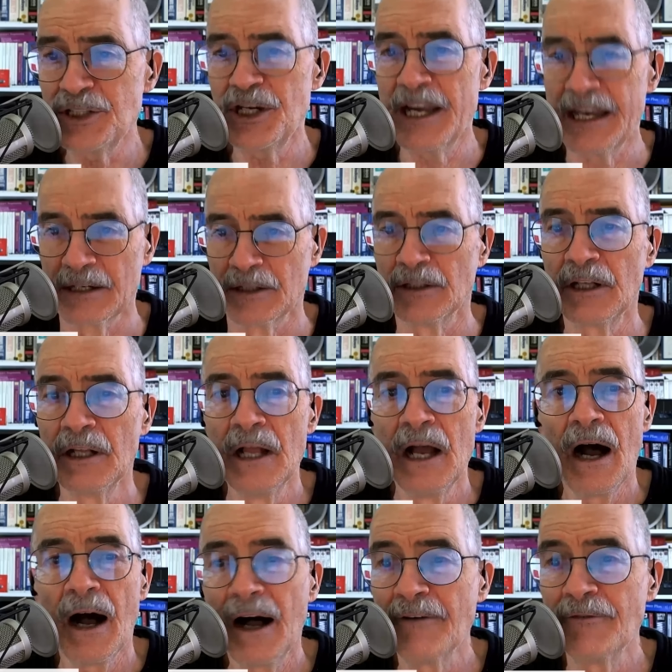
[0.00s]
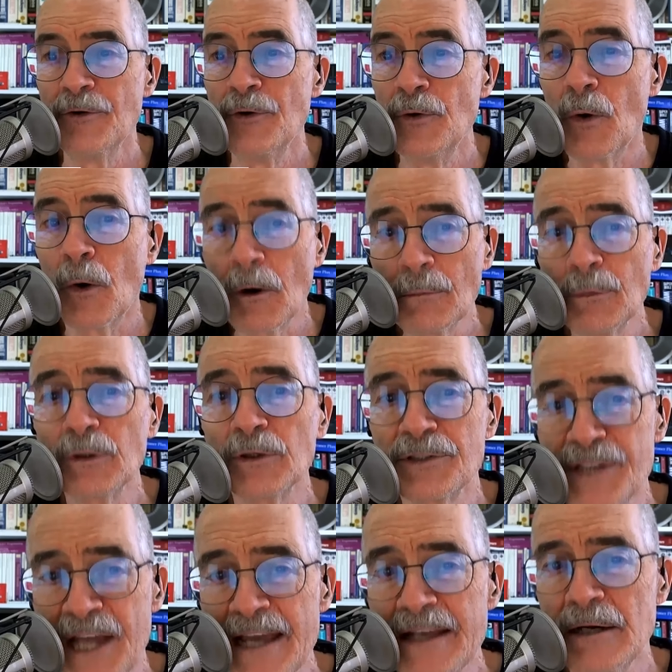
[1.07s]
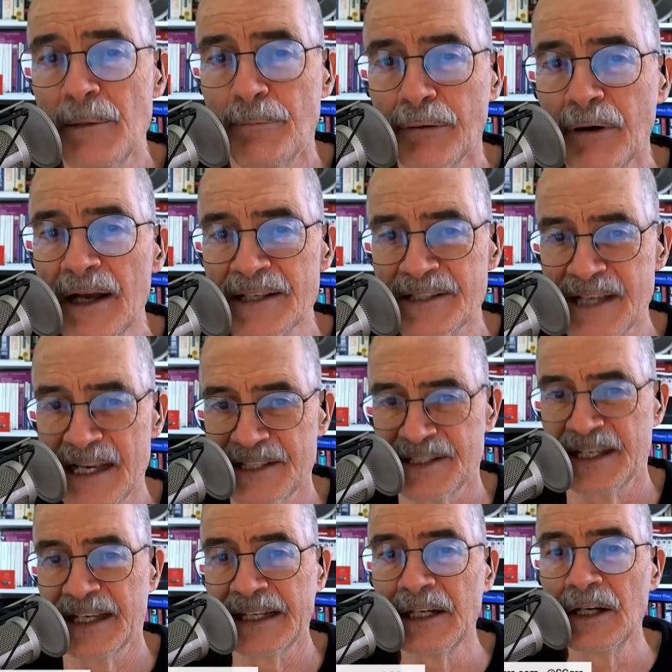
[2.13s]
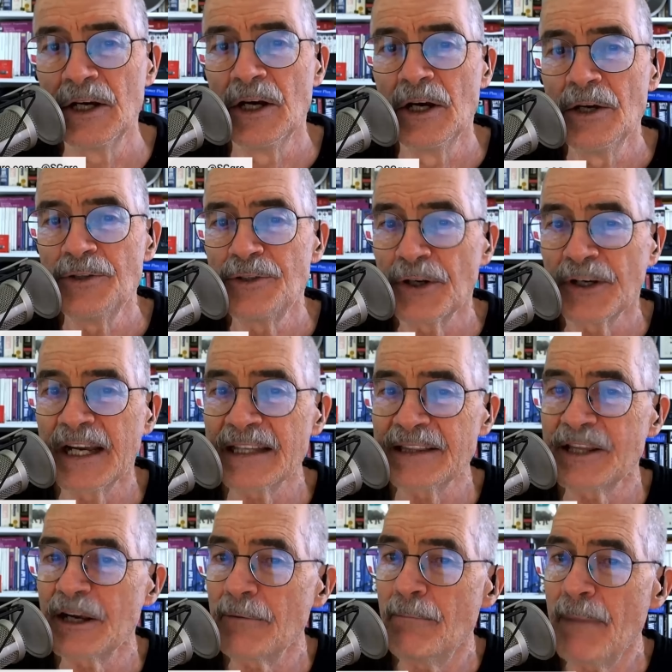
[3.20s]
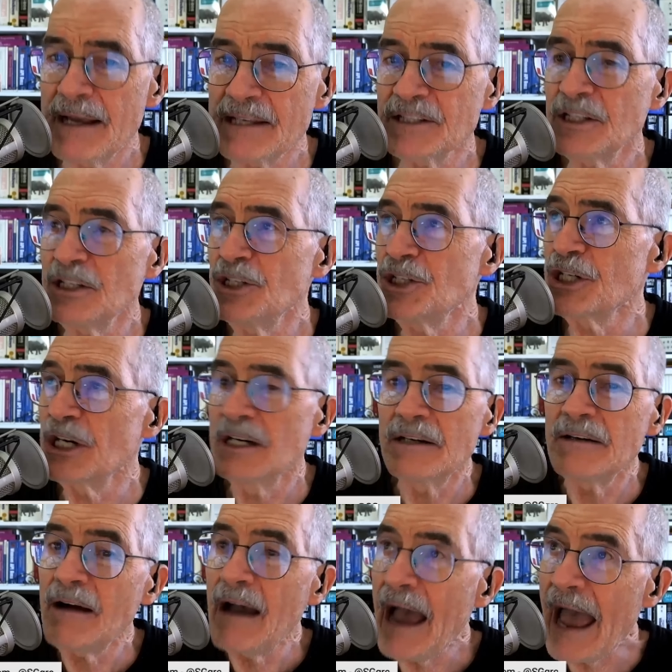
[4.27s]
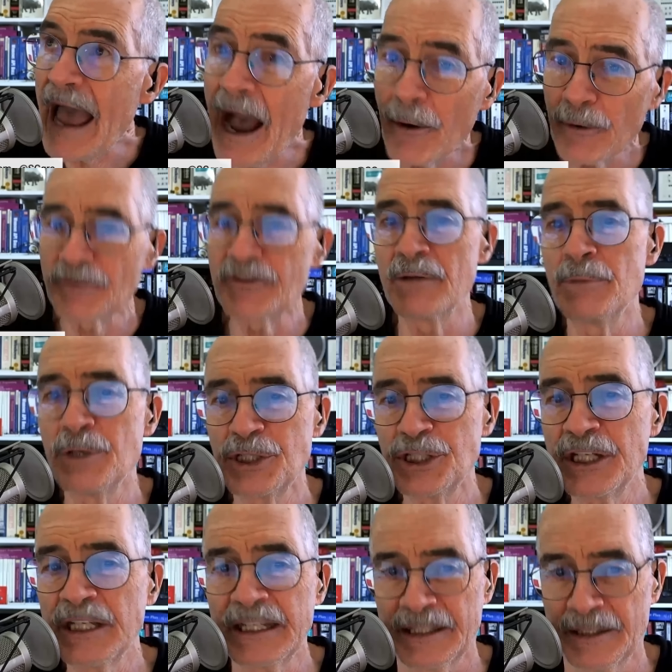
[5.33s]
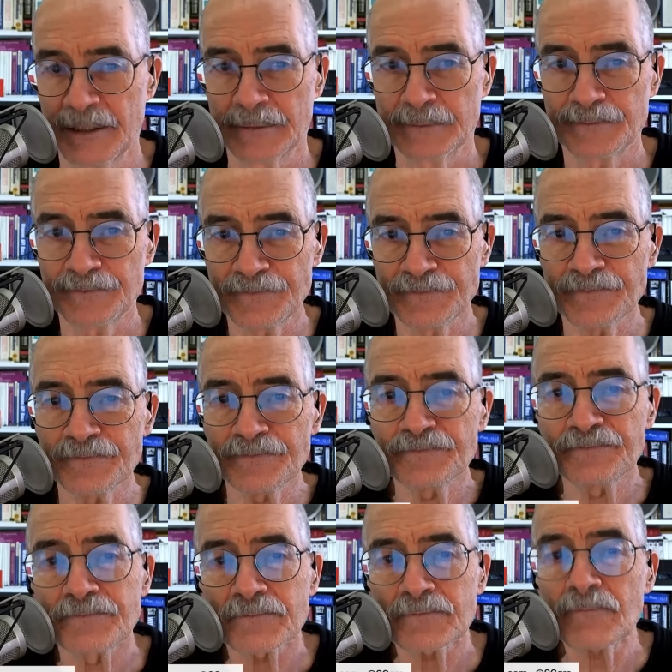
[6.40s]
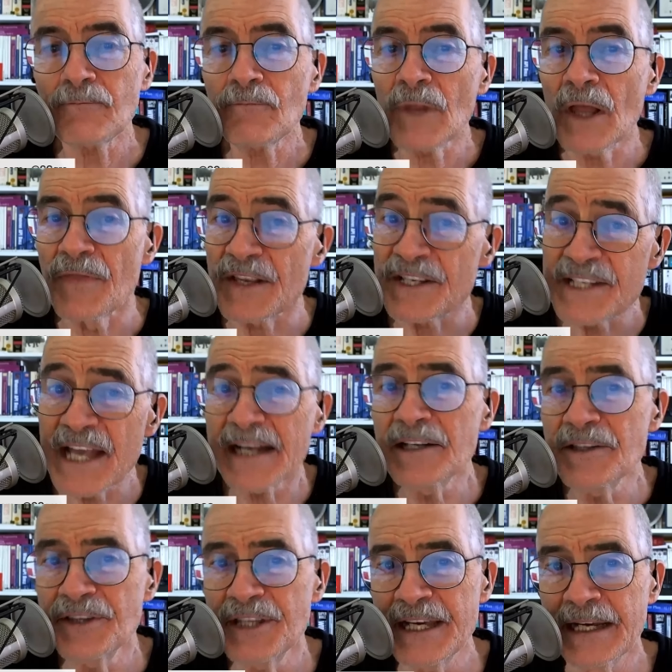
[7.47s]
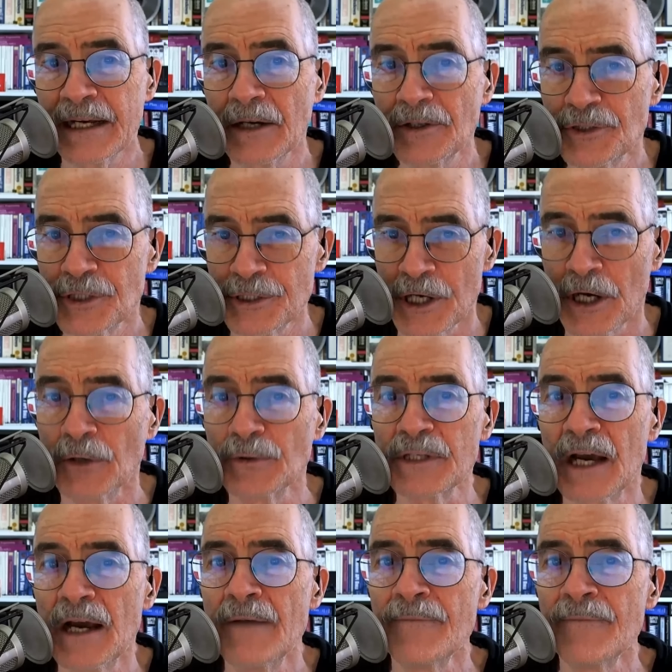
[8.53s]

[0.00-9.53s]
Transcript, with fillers: channel of normal data processing to get their message out of the machine. The second thing to note